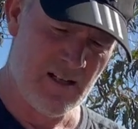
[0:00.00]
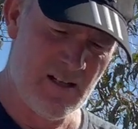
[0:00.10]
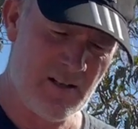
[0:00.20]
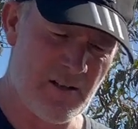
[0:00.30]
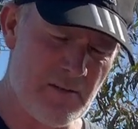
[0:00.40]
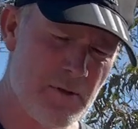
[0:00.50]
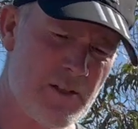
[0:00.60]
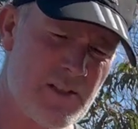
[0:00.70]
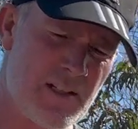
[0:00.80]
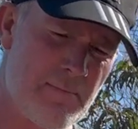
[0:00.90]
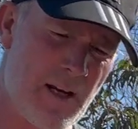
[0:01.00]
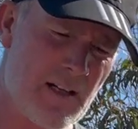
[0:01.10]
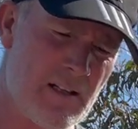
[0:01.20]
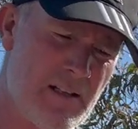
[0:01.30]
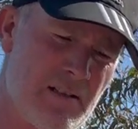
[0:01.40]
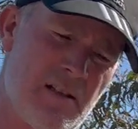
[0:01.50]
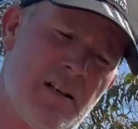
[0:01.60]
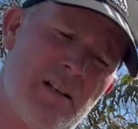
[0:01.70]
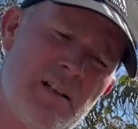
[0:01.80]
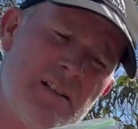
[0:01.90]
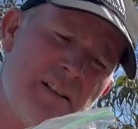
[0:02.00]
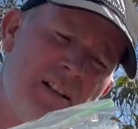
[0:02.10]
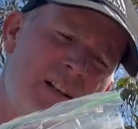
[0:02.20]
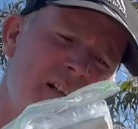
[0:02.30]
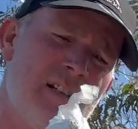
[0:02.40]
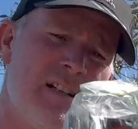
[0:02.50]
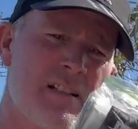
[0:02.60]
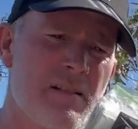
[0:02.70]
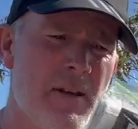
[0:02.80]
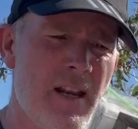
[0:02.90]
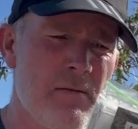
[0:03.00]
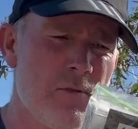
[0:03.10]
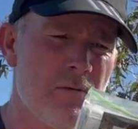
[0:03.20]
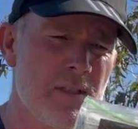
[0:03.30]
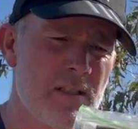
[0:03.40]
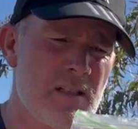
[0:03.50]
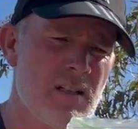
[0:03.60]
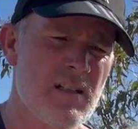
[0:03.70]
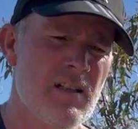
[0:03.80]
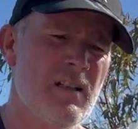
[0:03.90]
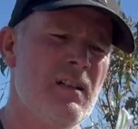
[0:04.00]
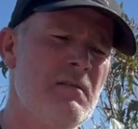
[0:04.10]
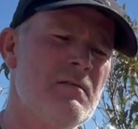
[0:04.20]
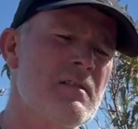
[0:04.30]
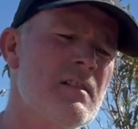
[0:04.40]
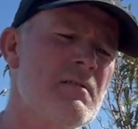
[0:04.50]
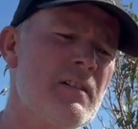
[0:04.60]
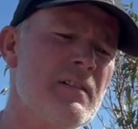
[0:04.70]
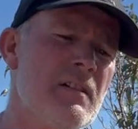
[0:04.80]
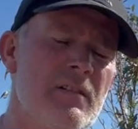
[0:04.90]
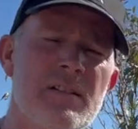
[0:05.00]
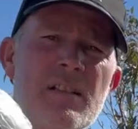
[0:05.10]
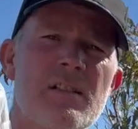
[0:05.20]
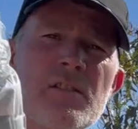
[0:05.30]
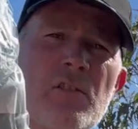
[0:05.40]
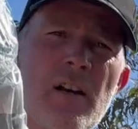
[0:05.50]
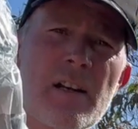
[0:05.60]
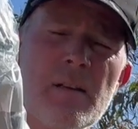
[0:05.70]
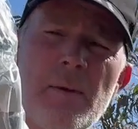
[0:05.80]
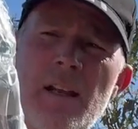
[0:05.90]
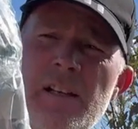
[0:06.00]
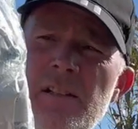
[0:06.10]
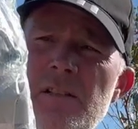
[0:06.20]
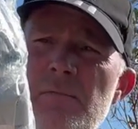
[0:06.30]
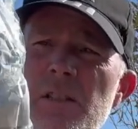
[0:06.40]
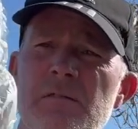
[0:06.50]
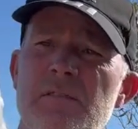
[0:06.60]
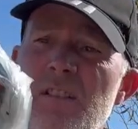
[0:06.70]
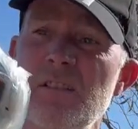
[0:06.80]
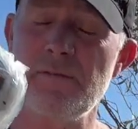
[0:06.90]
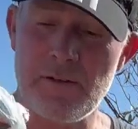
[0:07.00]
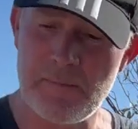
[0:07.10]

got an emergency blanket there, some hand warmers. What's this one? Well, this is a triangular bandage as well, so I've got a few